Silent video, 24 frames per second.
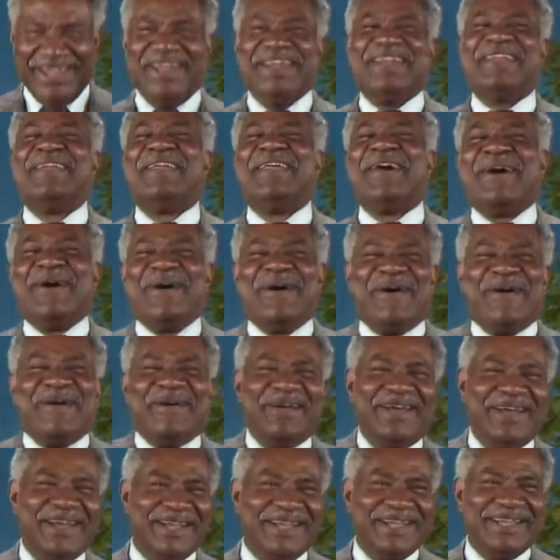
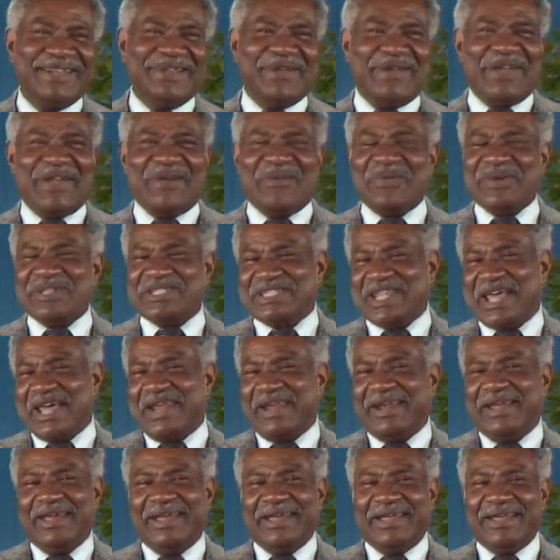no, it was
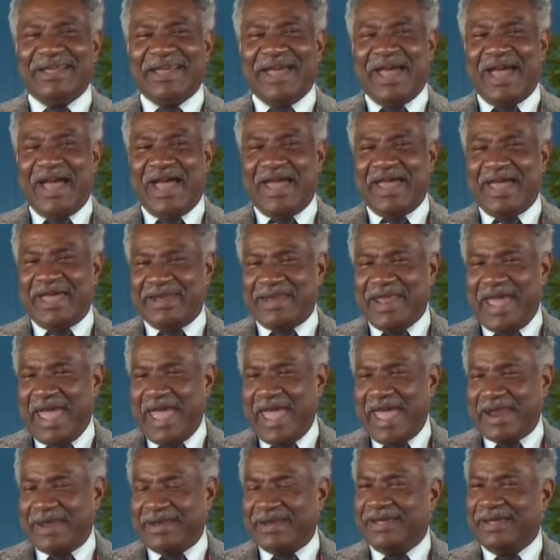that I had
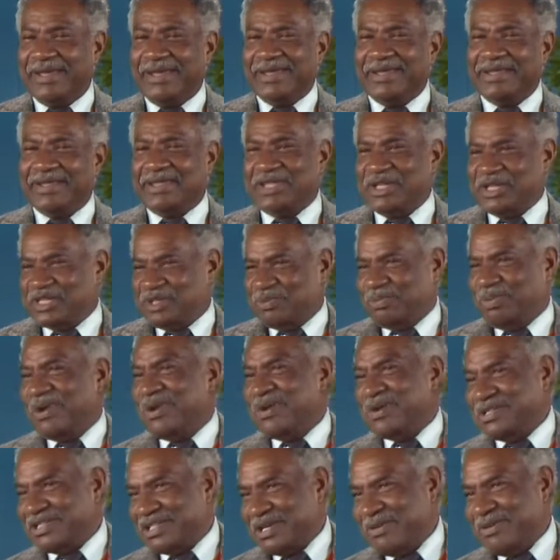had the
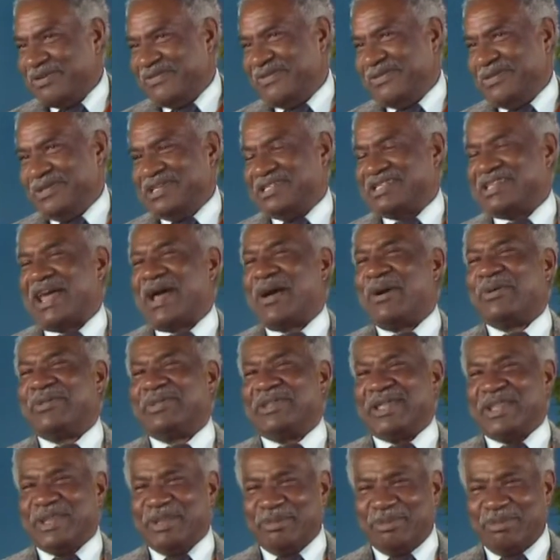experience coming from the
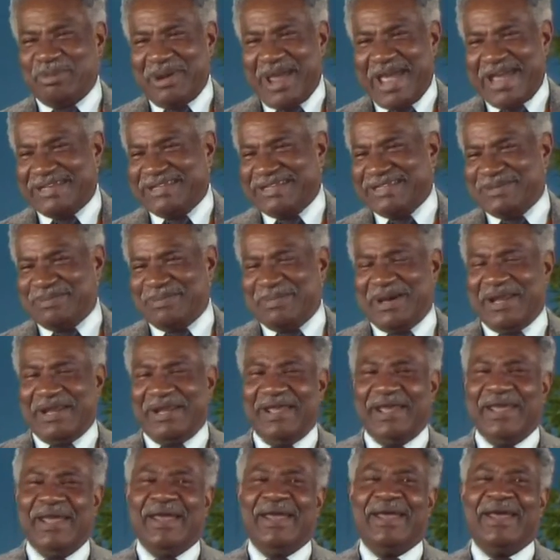South and the practice, but
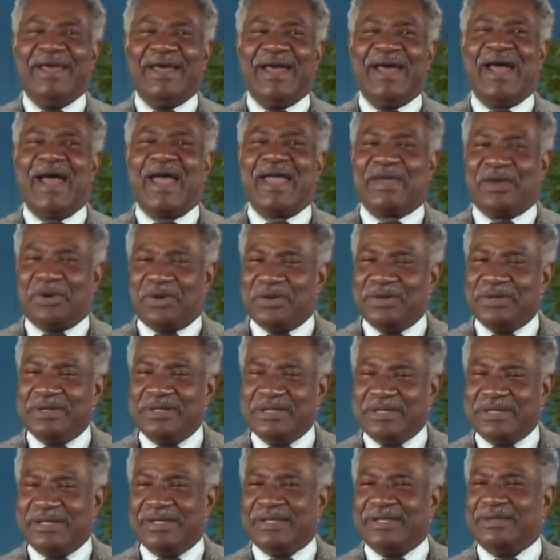I
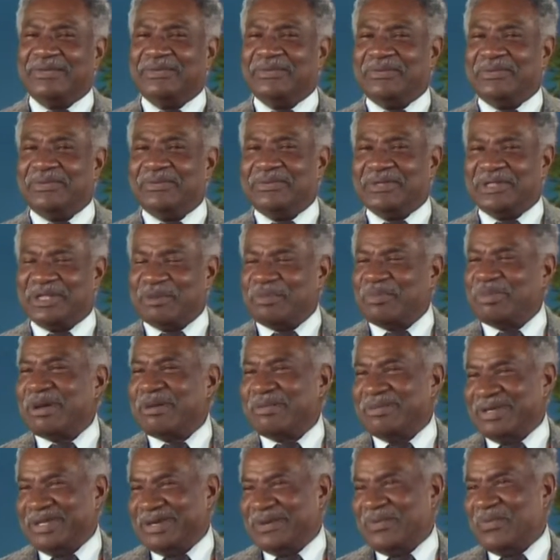couldn't with the
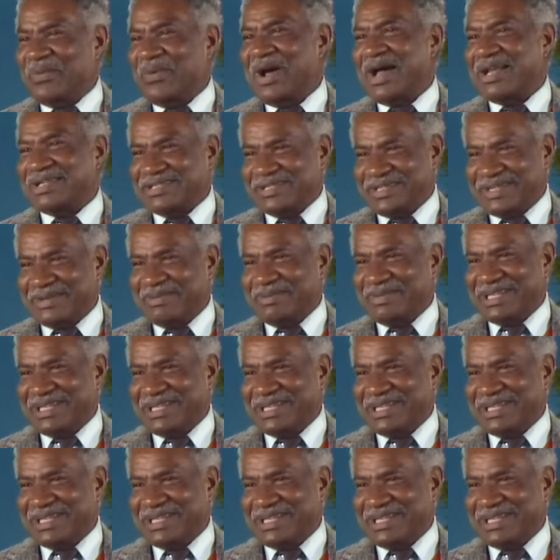public watching me